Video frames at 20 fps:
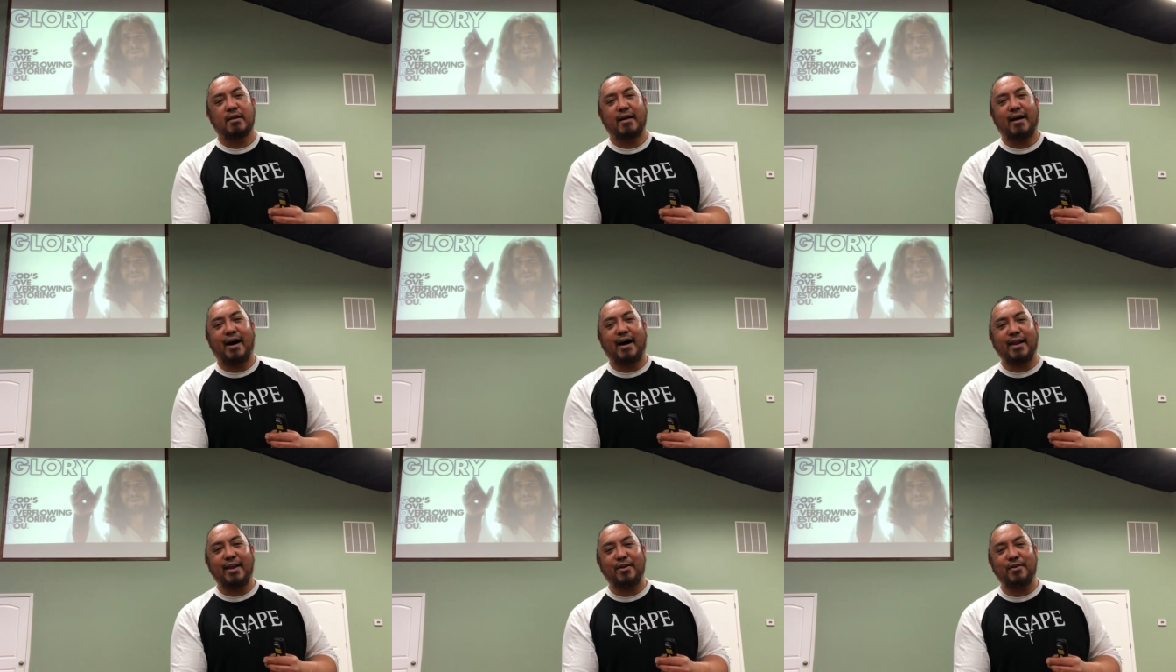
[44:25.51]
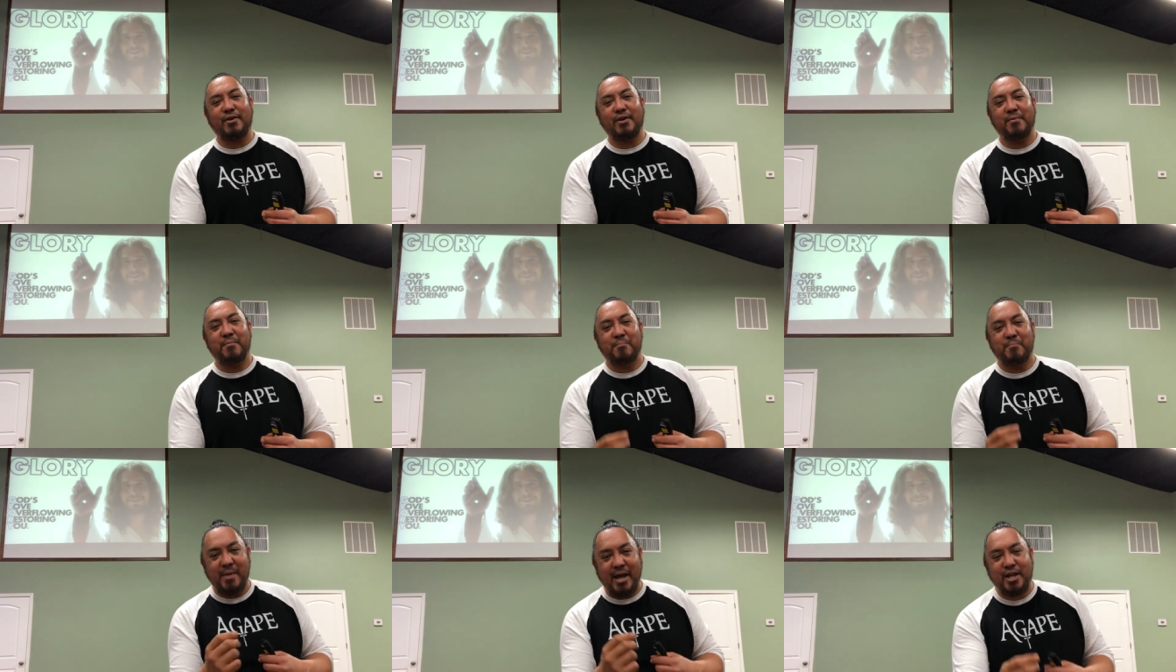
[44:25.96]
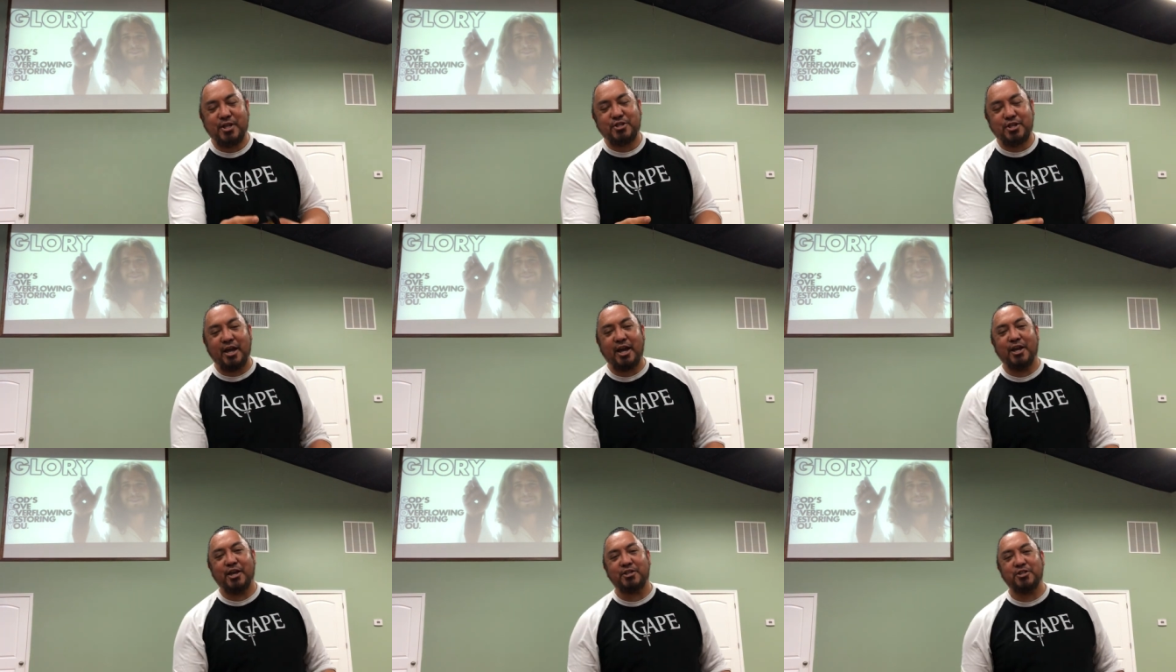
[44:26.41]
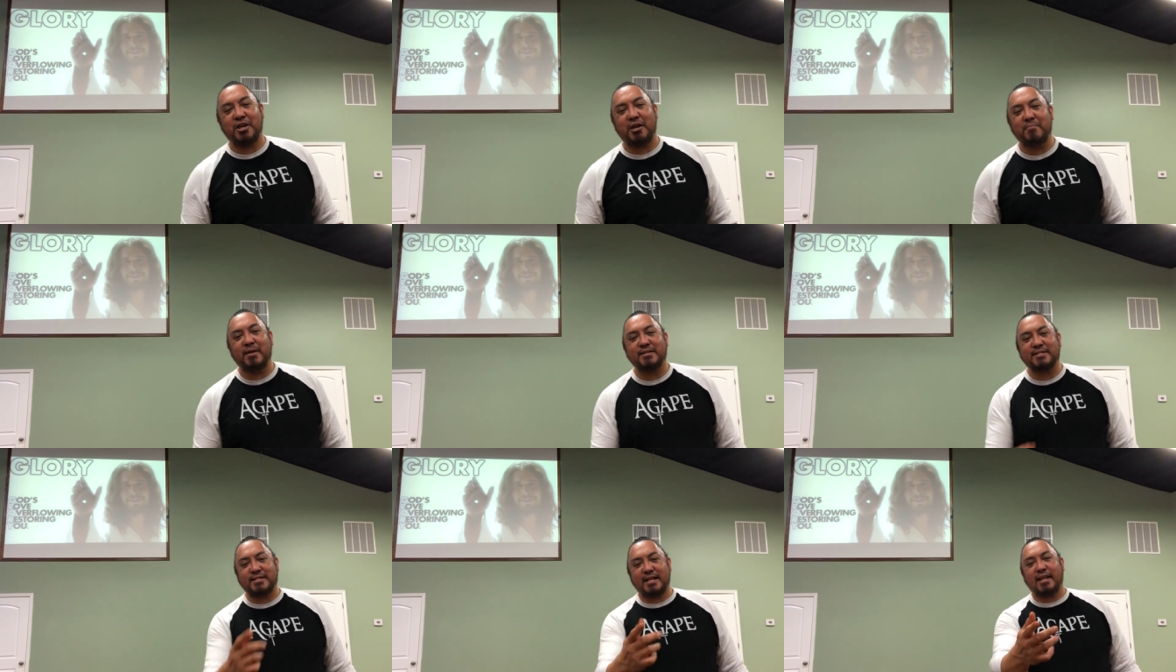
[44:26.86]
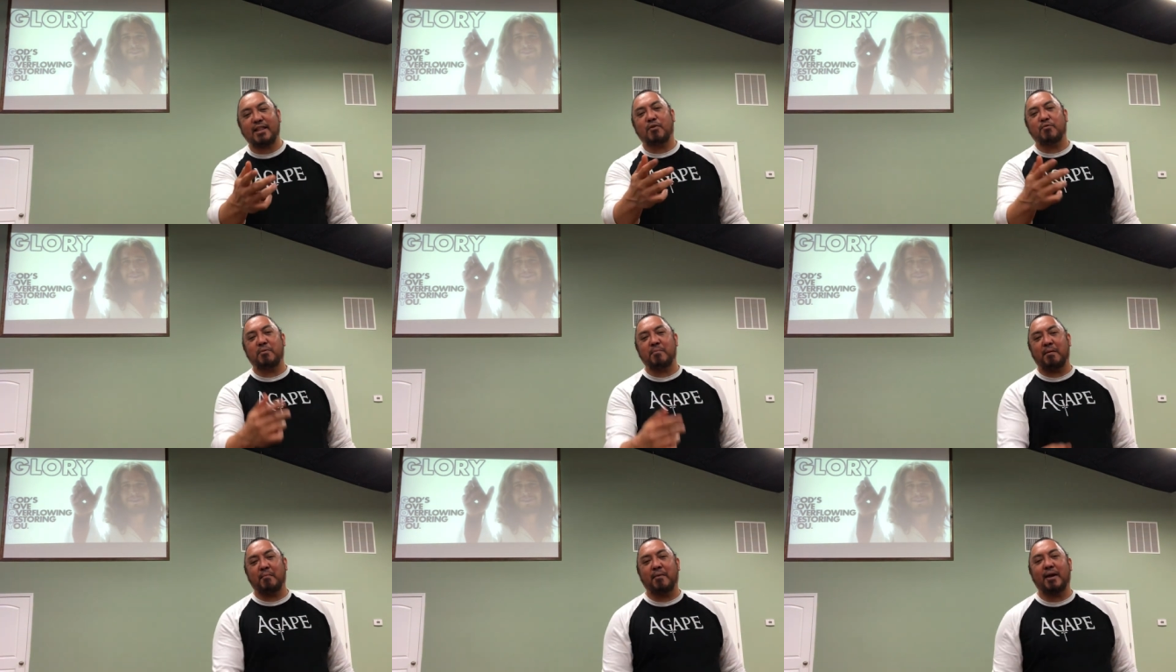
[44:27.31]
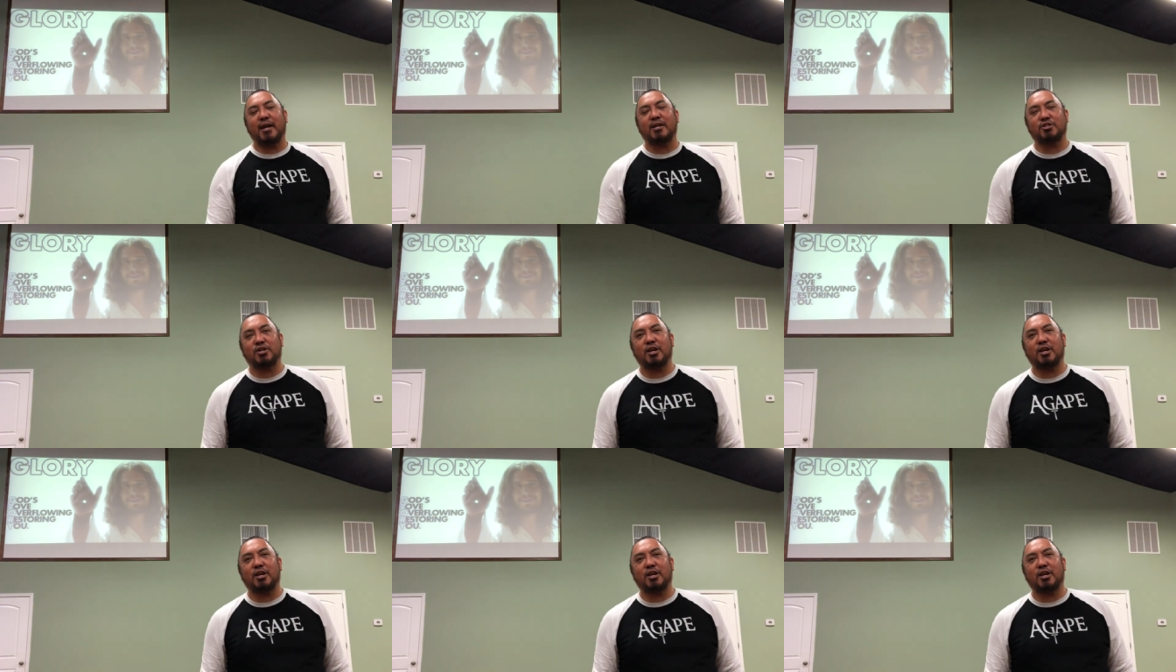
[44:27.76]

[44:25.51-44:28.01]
Hallelujah. Make change. Amen. Say that with me. Make